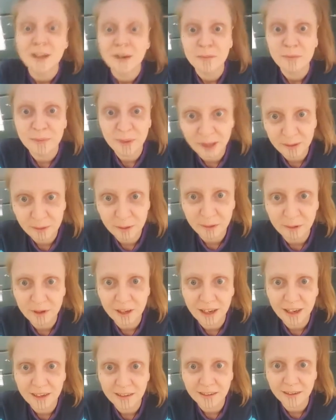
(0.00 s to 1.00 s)
People were
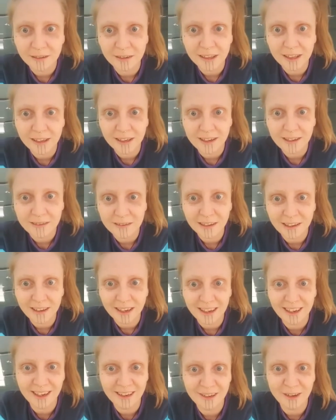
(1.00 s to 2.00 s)
like, okay,
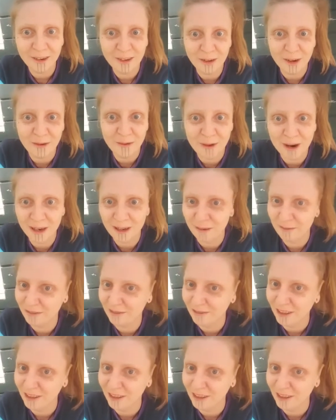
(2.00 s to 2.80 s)
I don't know what